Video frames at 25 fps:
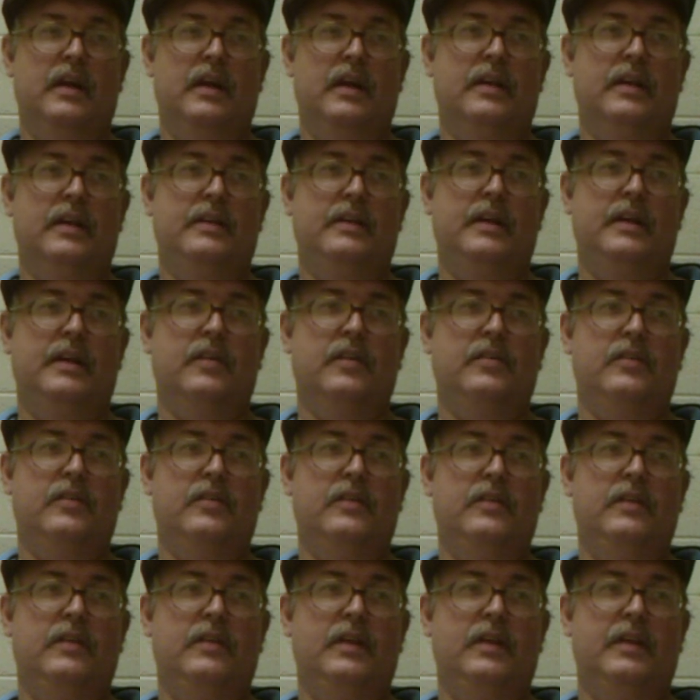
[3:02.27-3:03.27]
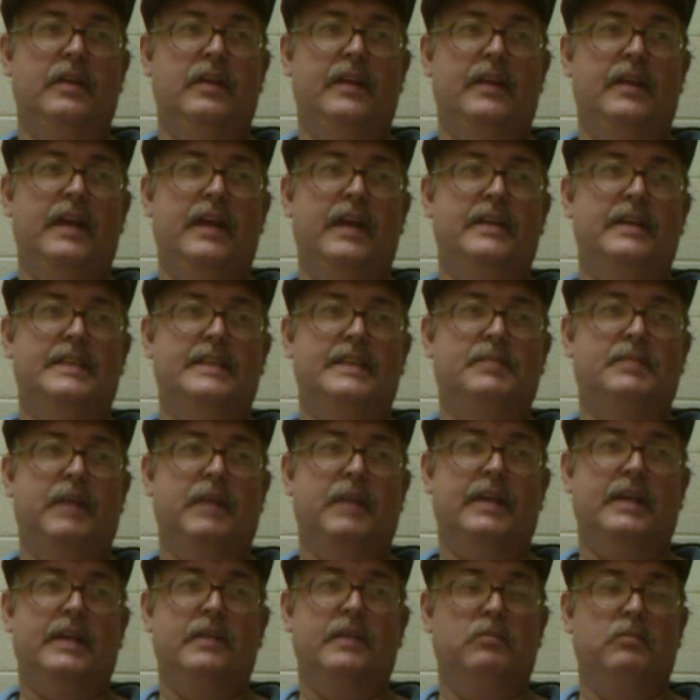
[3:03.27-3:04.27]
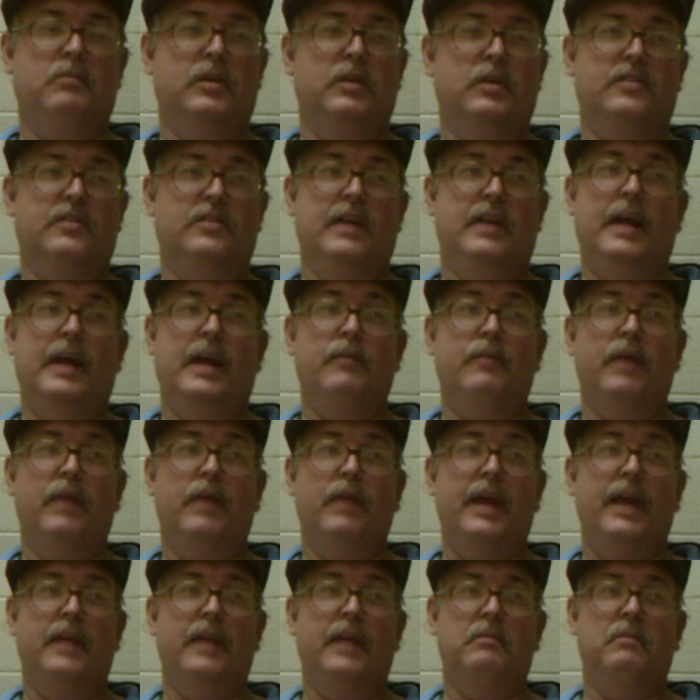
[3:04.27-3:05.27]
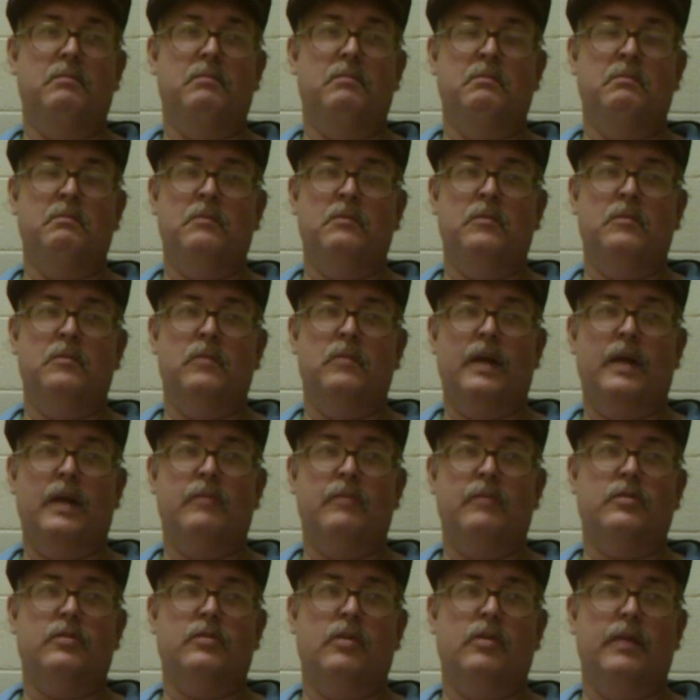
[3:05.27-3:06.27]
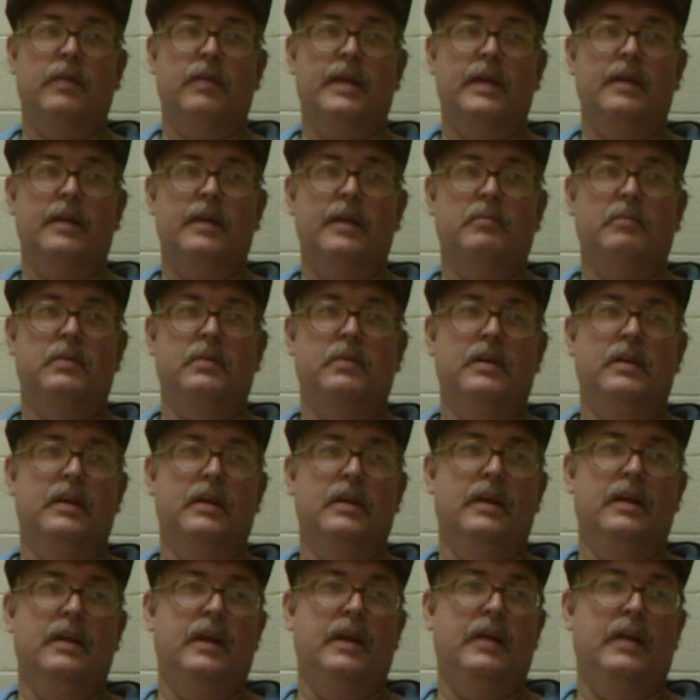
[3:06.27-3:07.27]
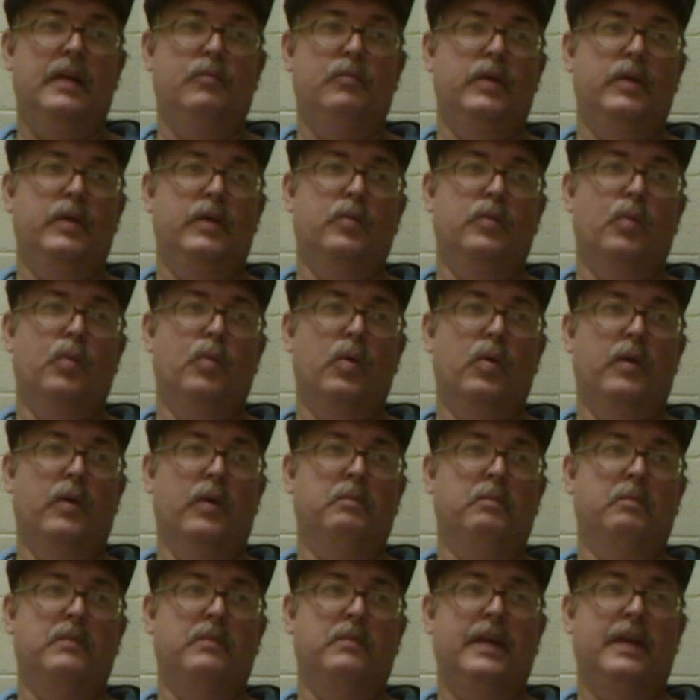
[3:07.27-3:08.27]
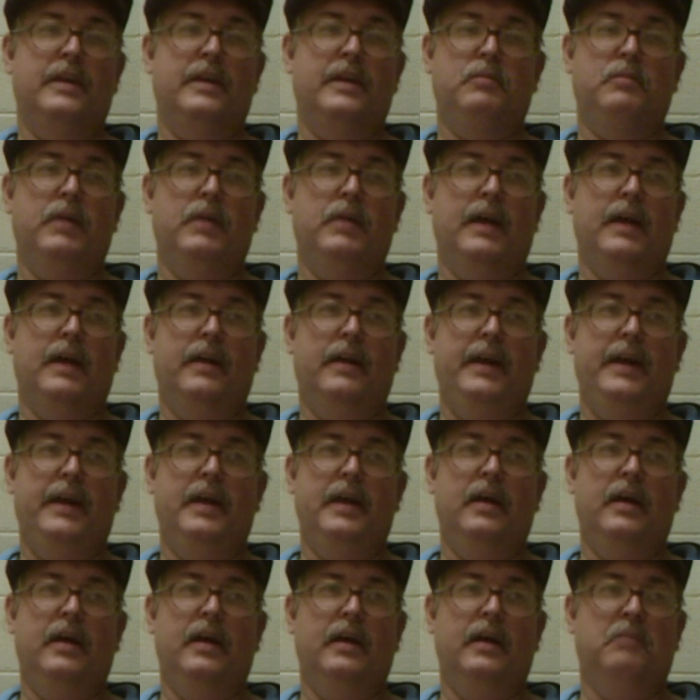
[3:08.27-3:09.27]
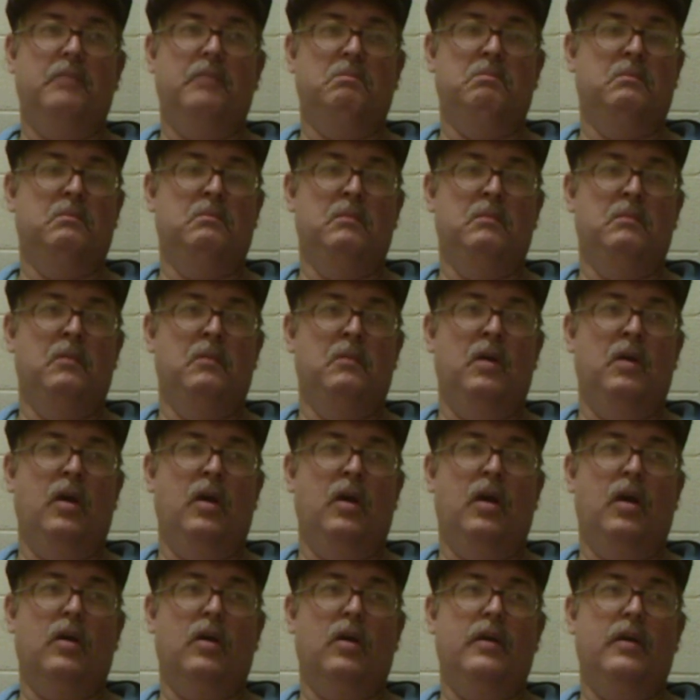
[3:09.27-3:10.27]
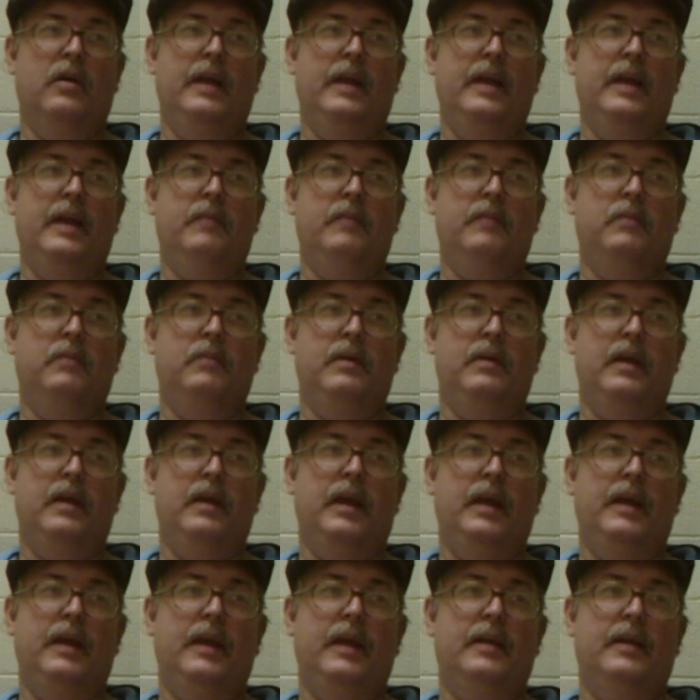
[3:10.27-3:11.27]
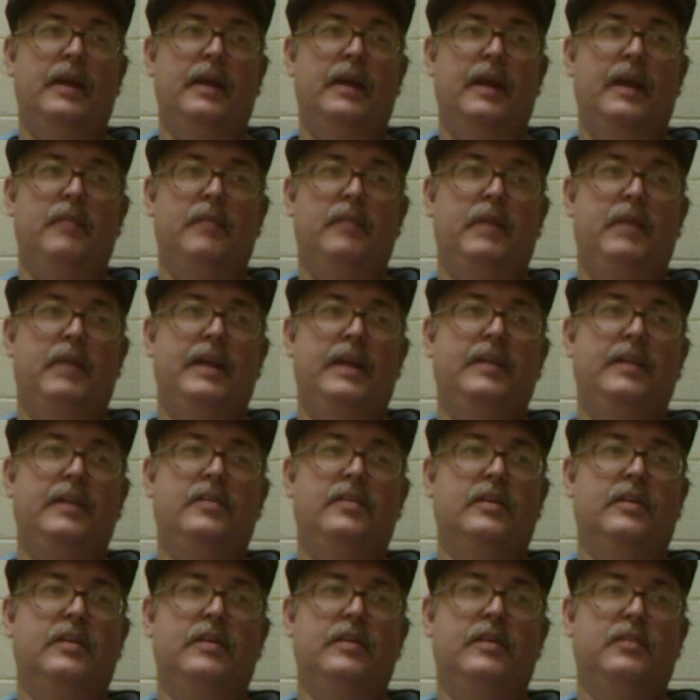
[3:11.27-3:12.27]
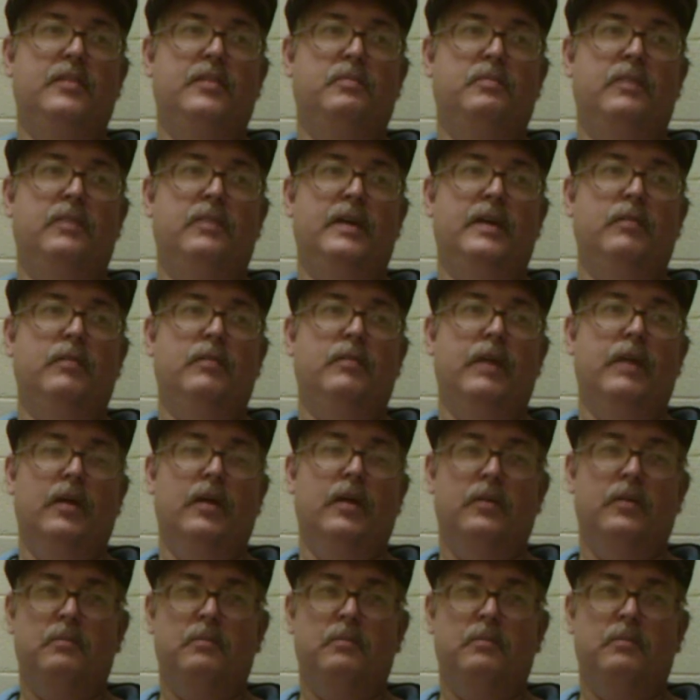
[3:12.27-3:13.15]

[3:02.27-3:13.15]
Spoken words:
Tales of the Unexpected, books that I read when I was growing up, and Weird War. They could put out a horror animated series very well